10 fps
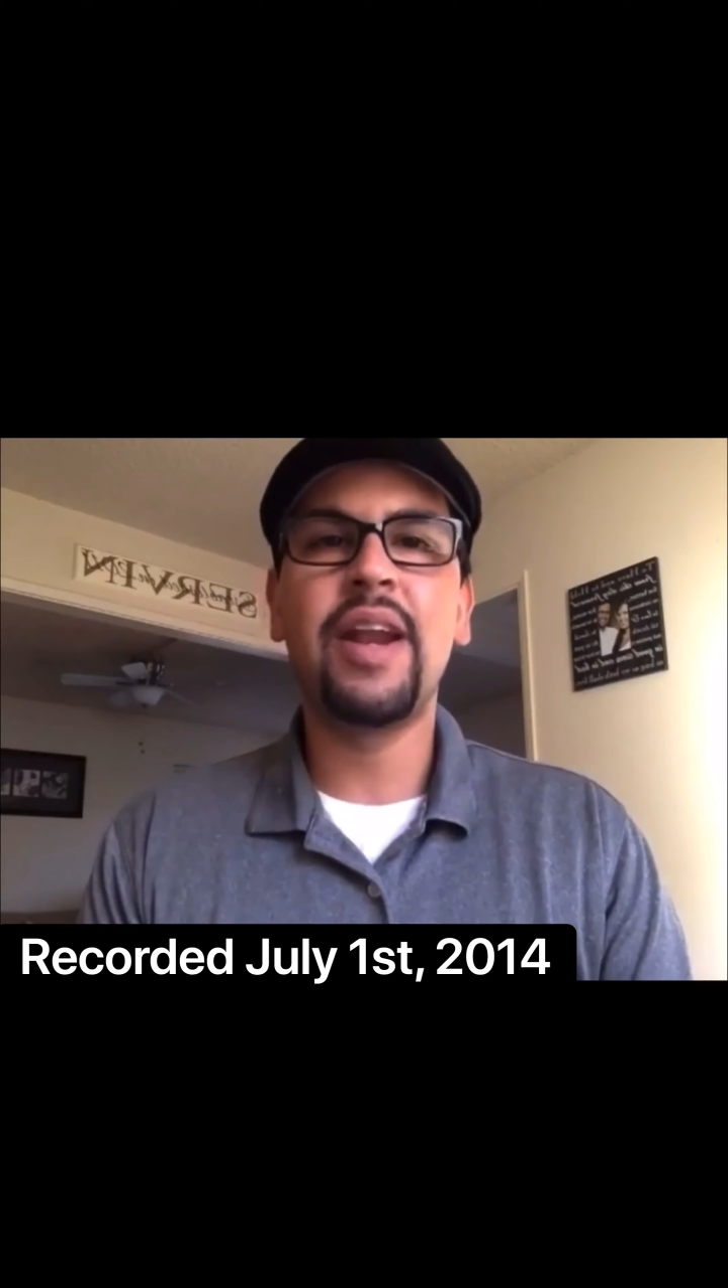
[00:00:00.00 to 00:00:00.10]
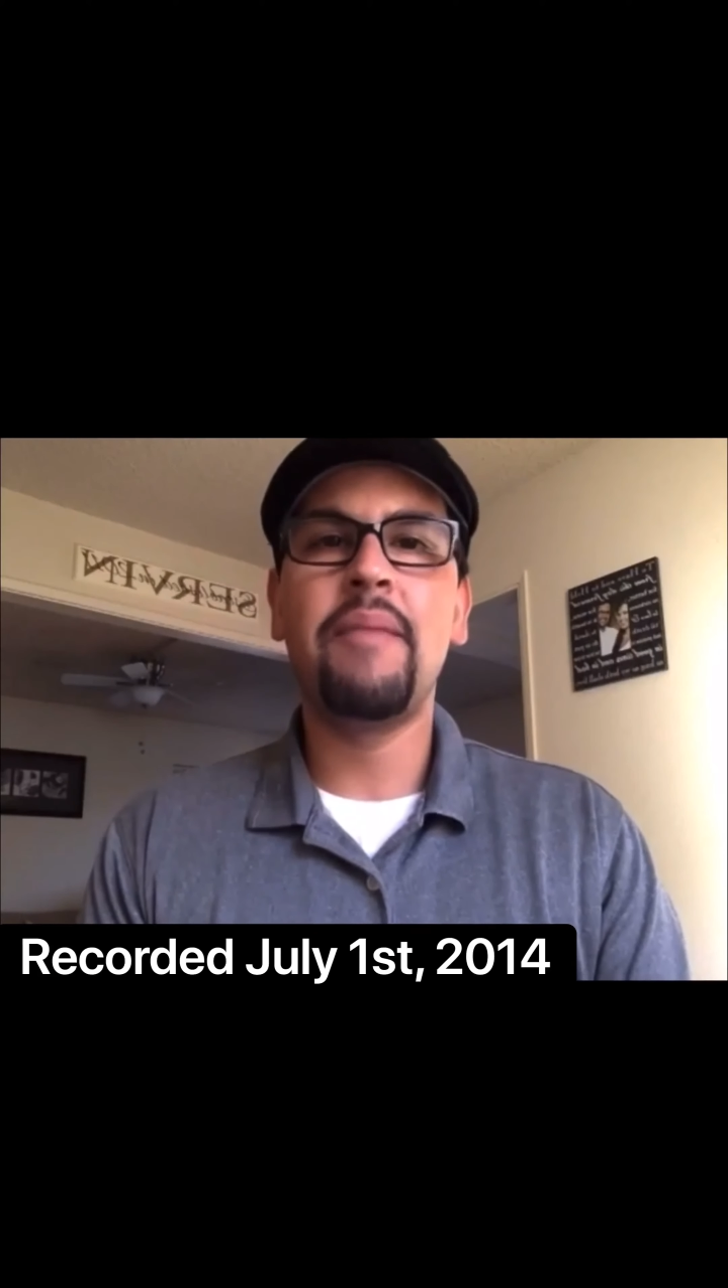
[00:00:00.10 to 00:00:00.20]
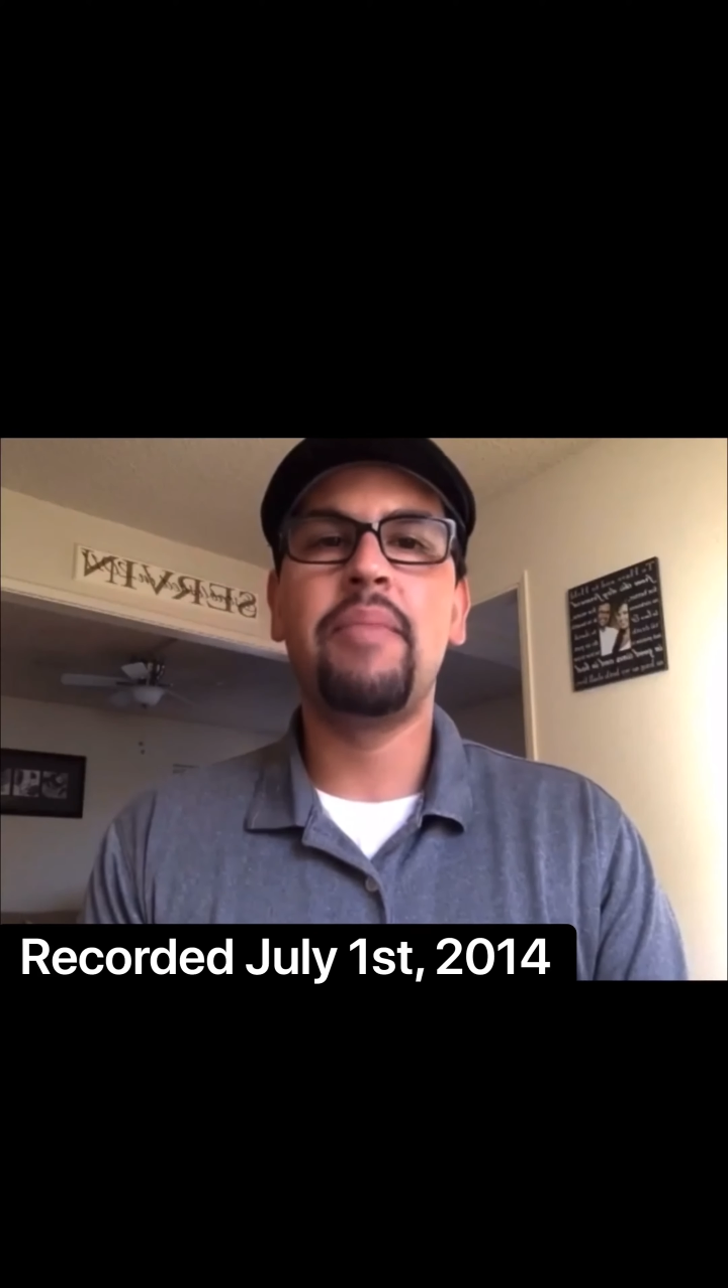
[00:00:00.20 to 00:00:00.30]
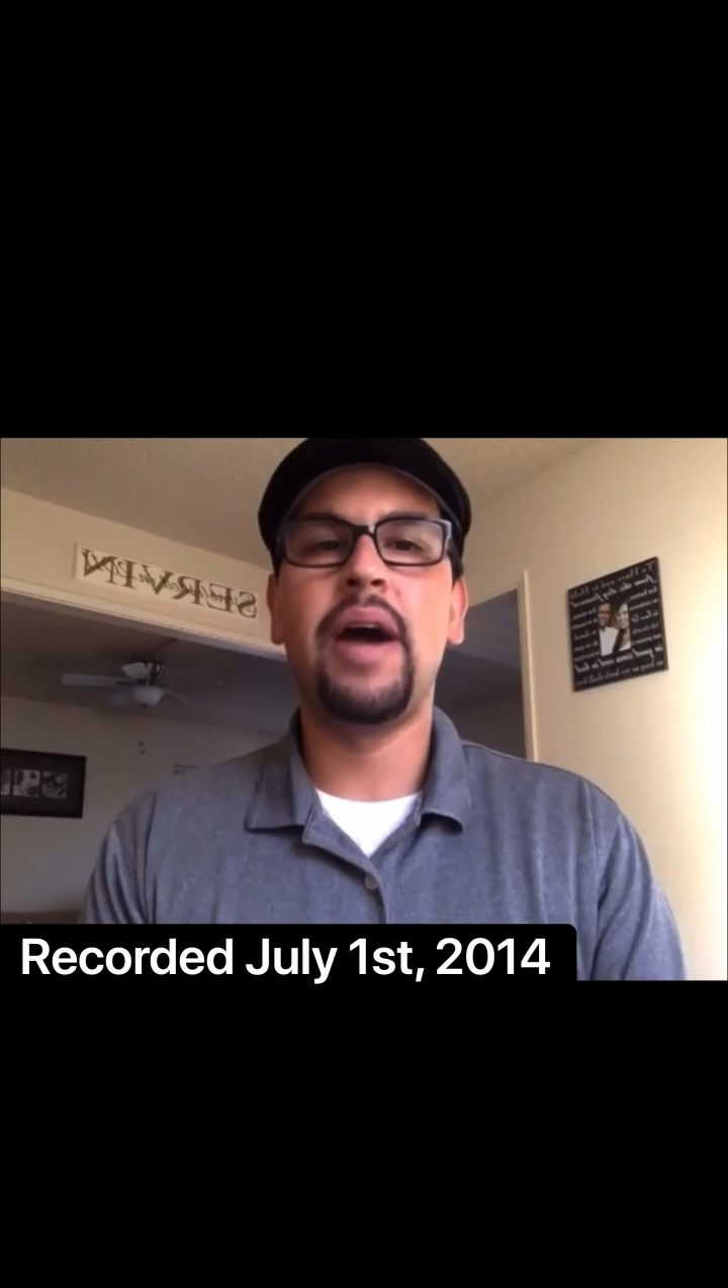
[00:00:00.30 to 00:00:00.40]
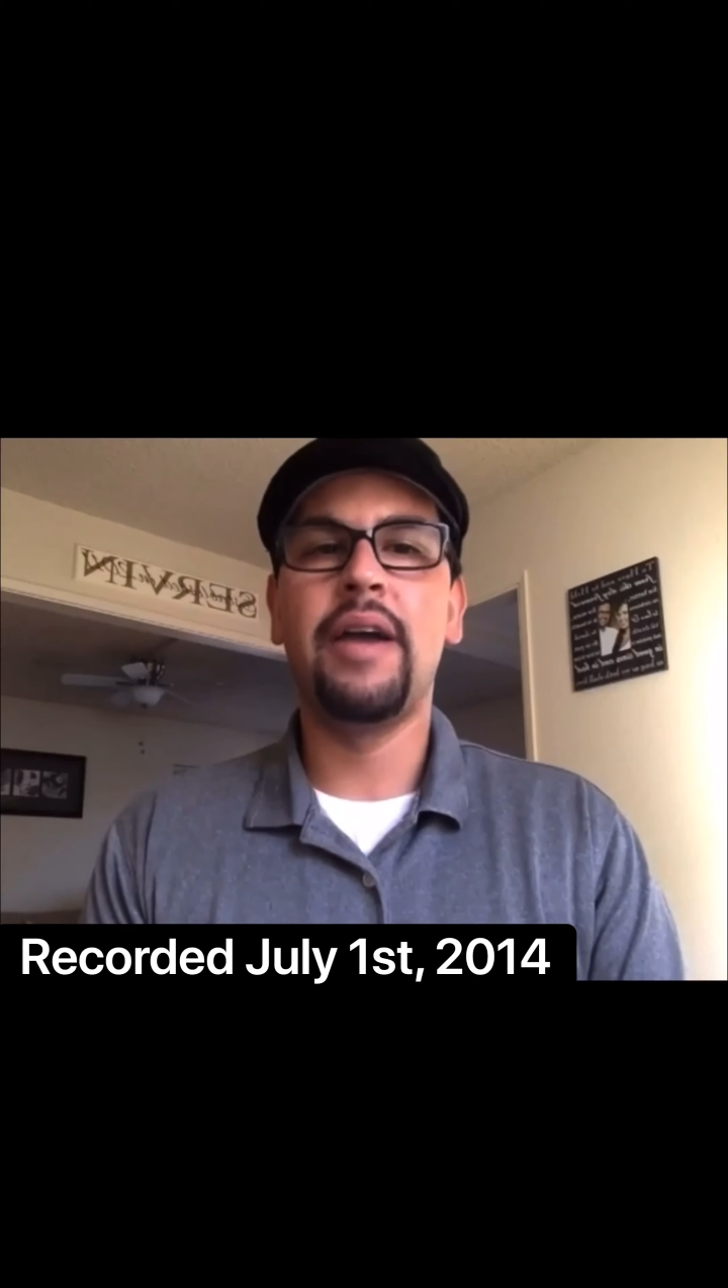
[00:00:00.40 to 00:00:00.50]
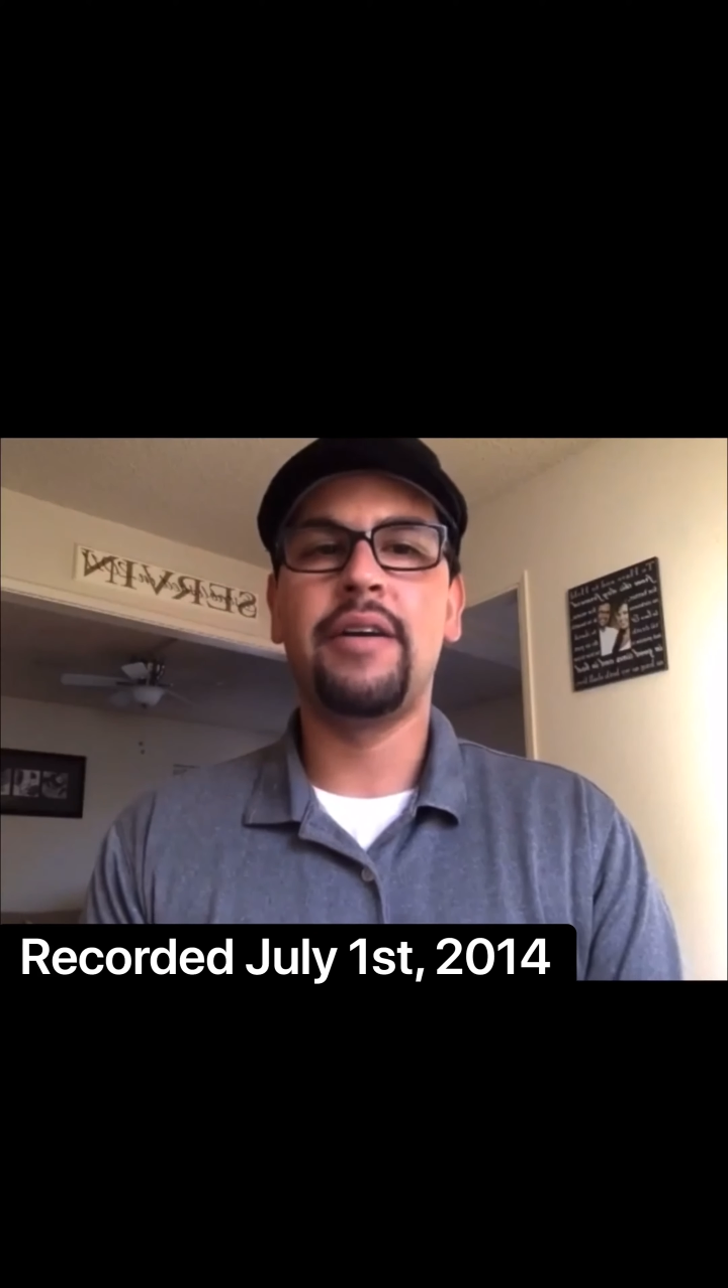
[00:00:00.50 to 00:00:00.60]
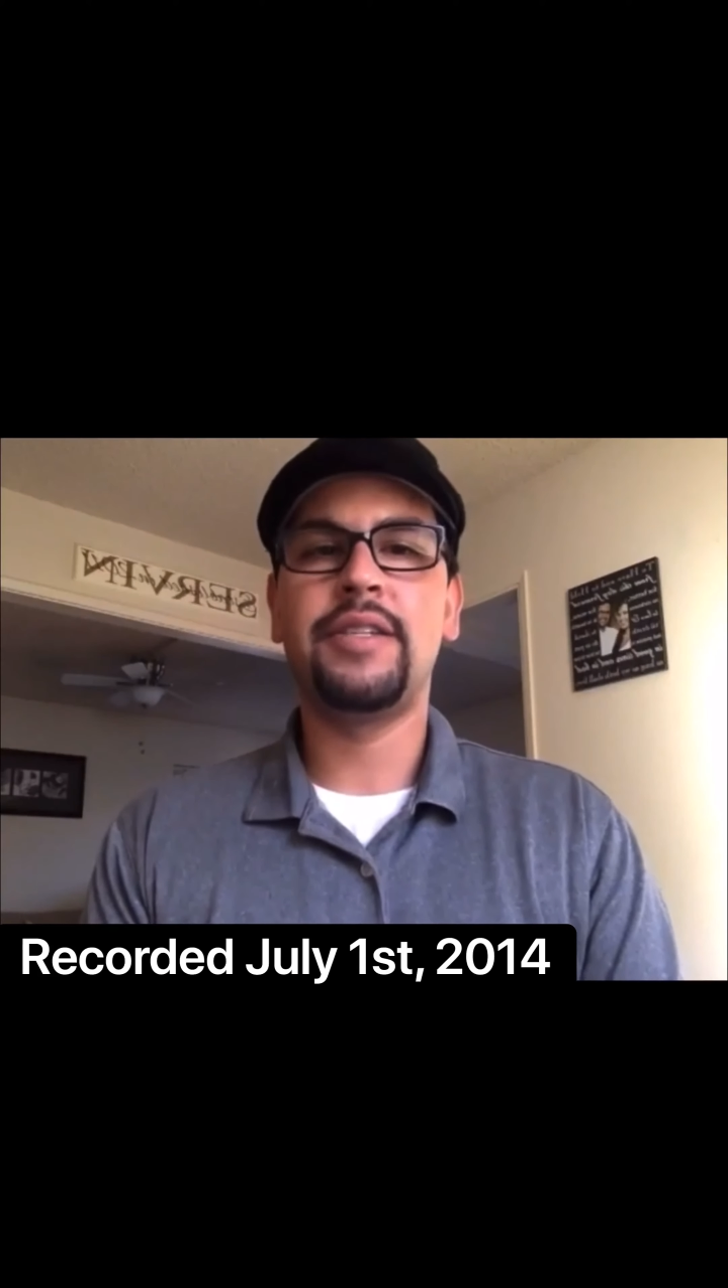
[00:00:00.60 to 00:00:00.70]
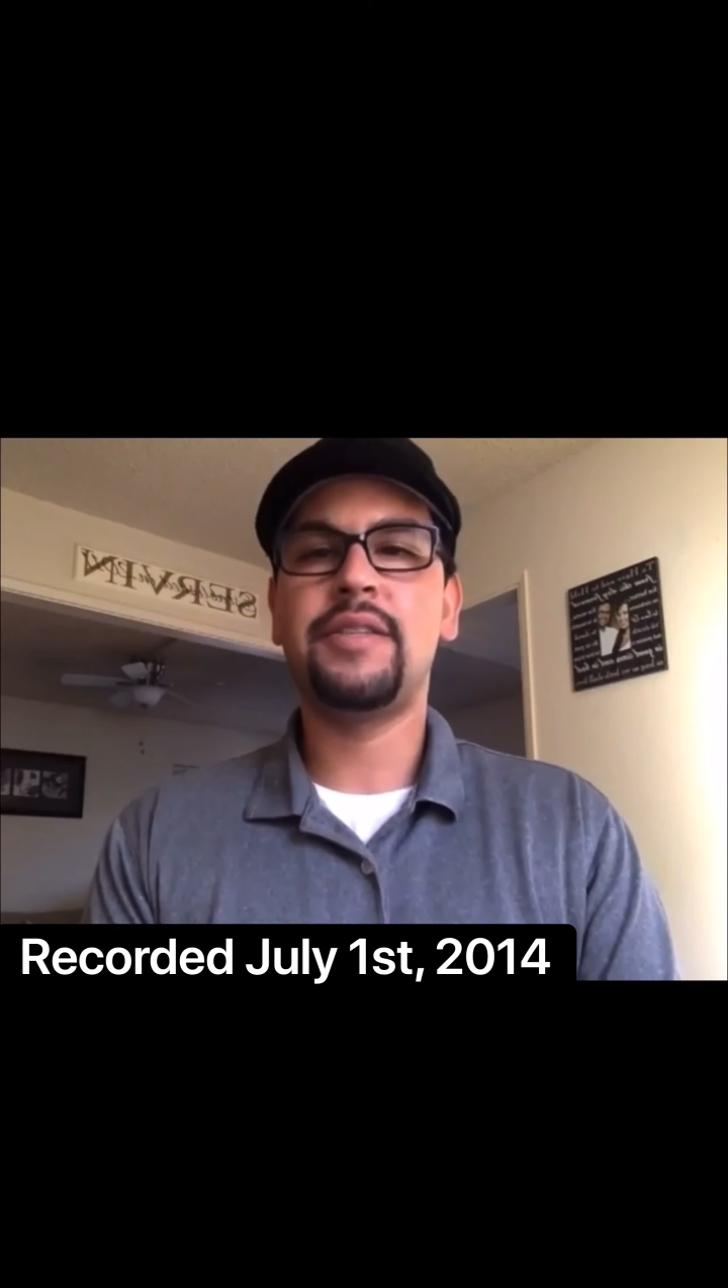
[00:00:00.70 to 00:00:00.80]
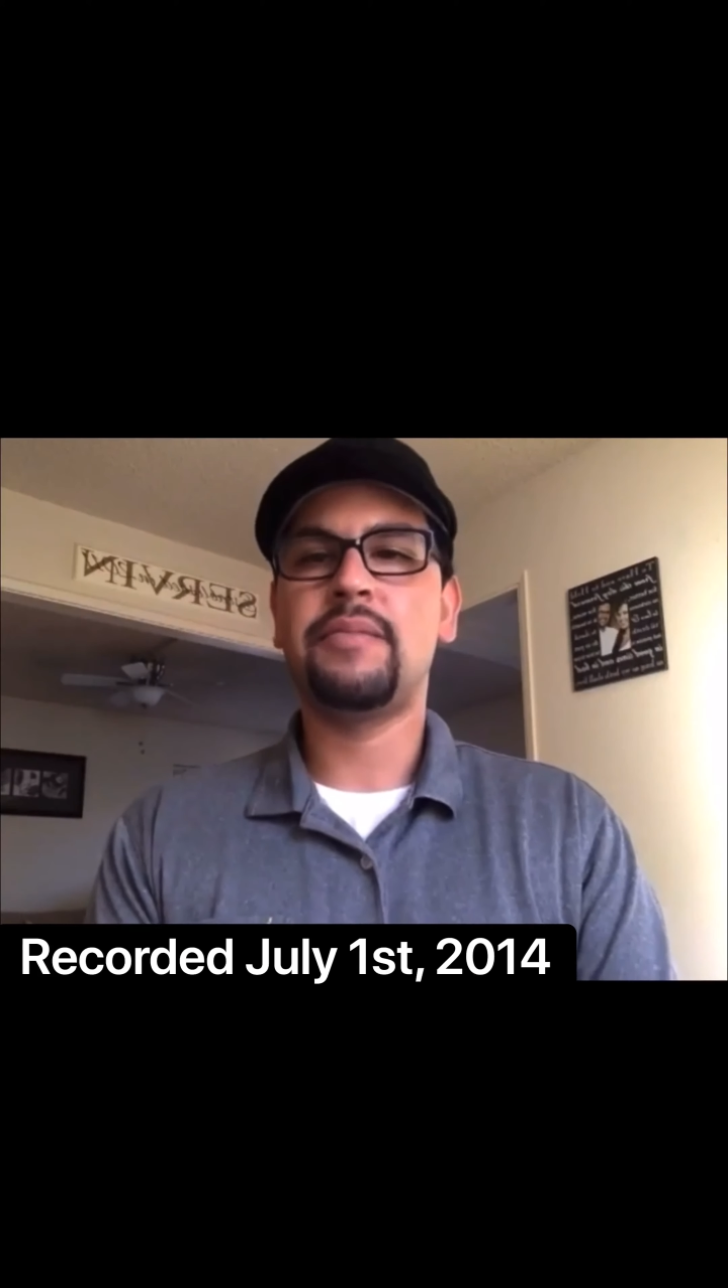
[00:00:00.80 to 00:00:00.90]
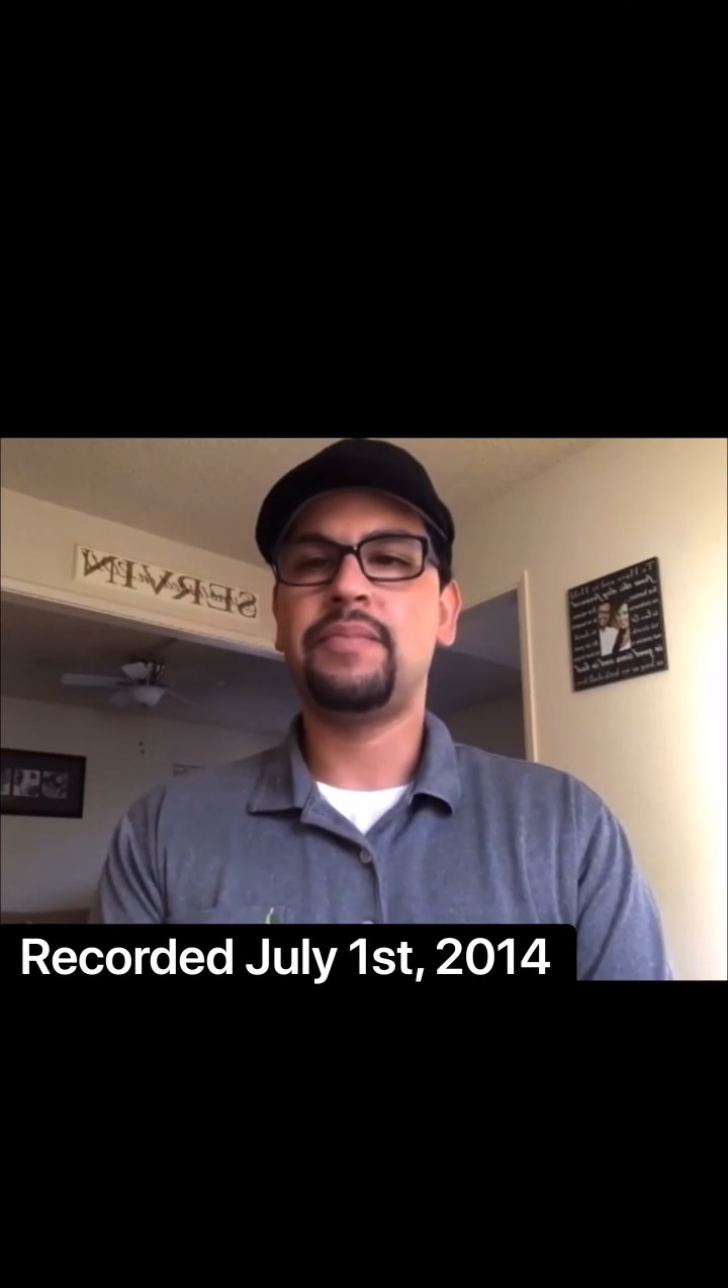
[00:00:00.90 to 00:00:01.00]

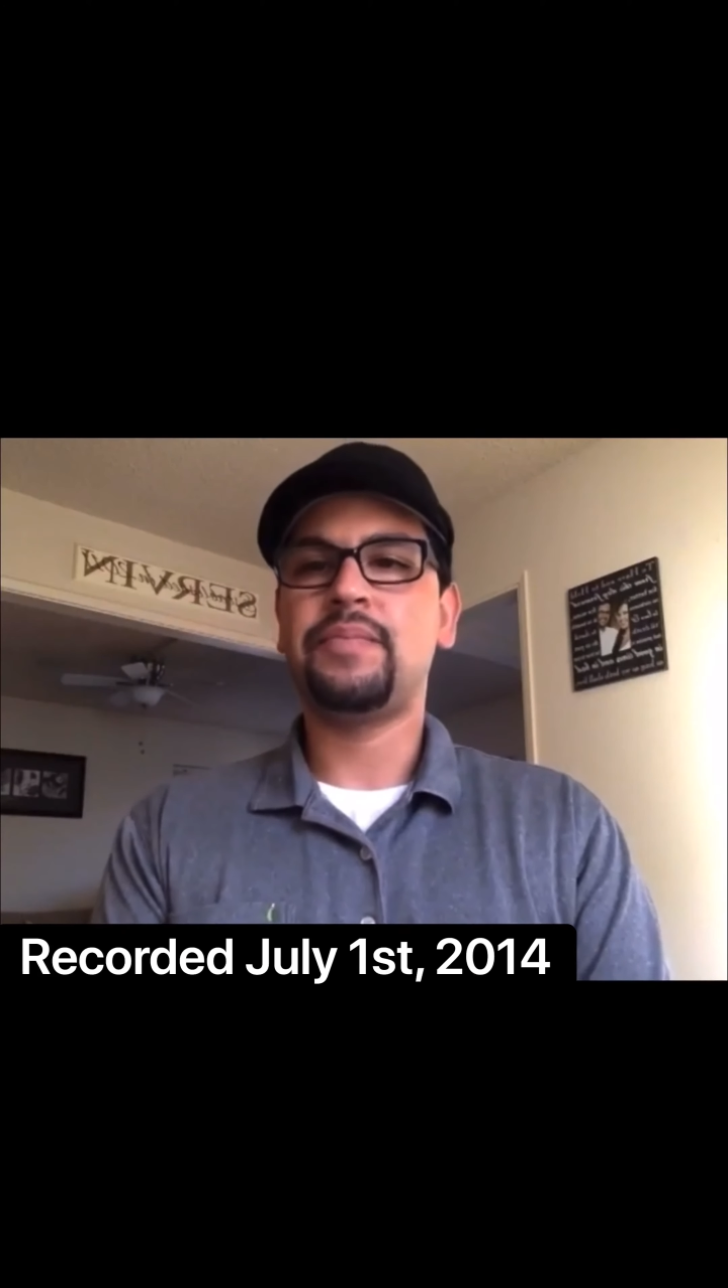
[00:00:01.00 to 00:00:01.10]
empires.